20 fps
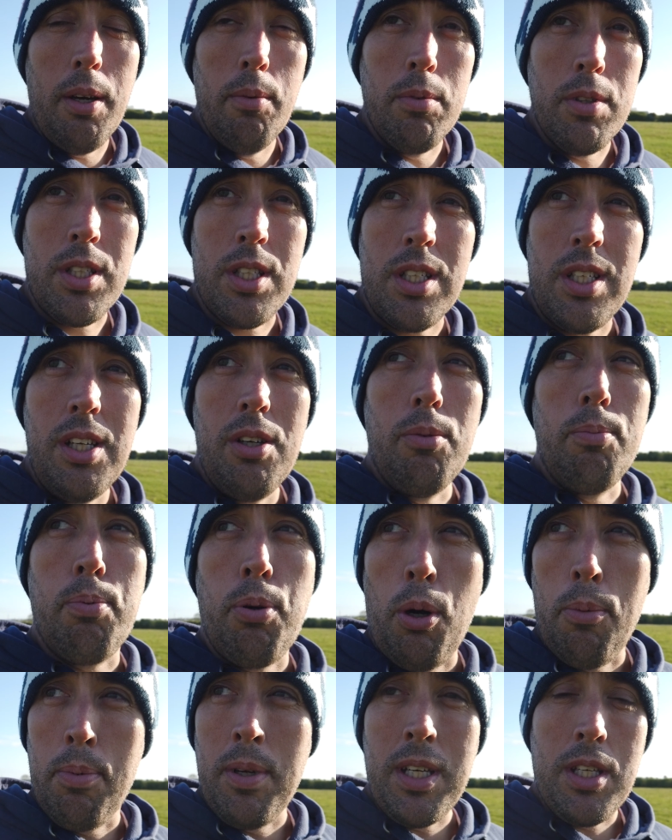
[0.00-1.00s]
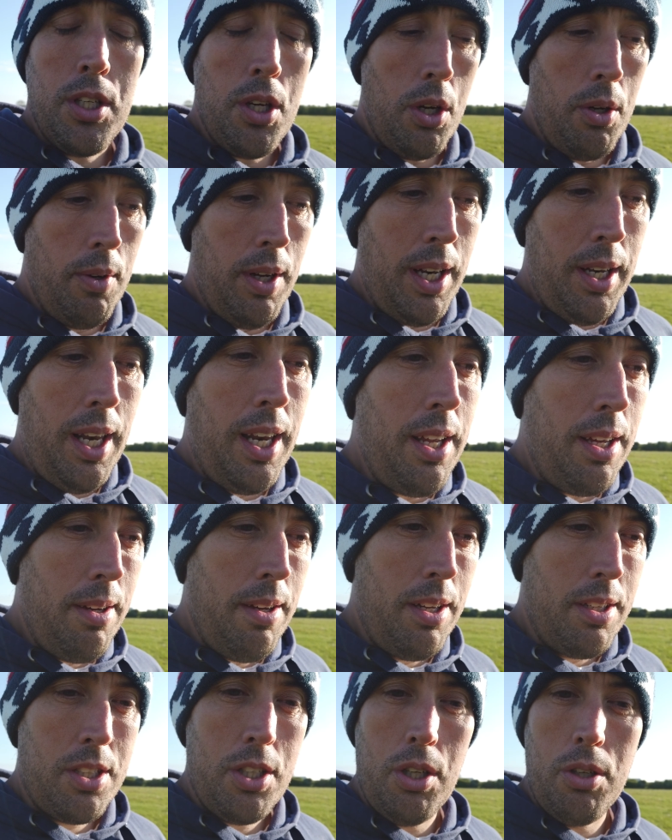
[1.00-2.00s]
it was still probably too
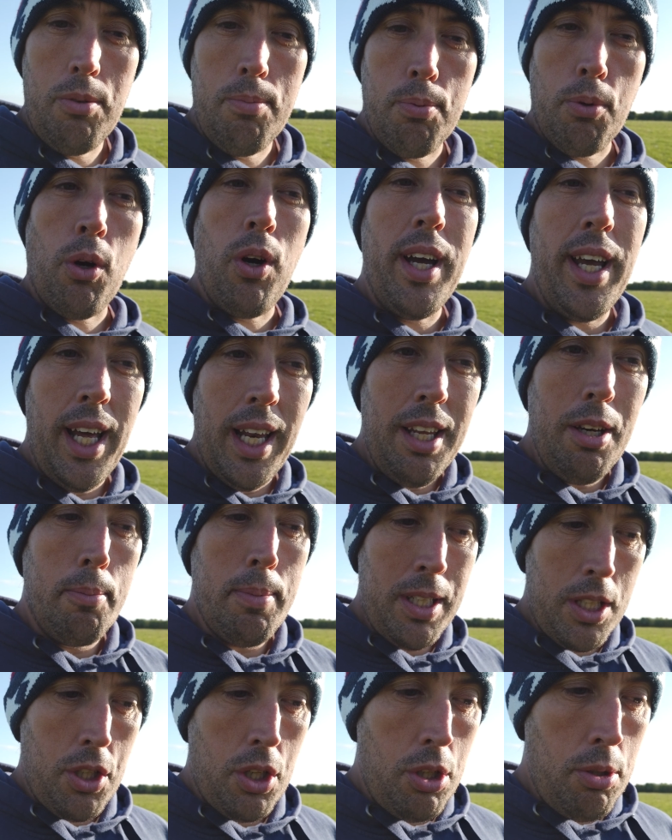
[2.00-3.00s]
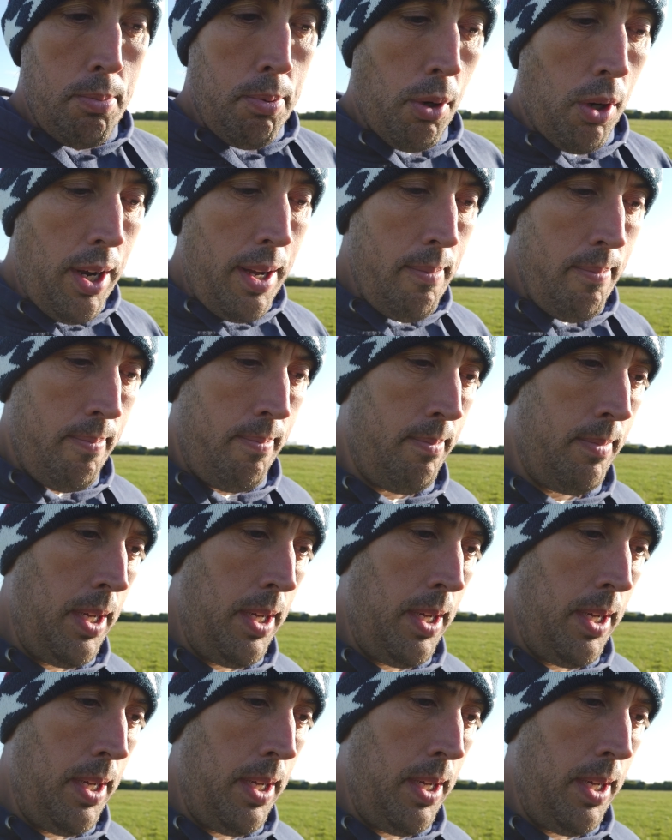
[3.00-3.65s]
bright, a little bit too bright.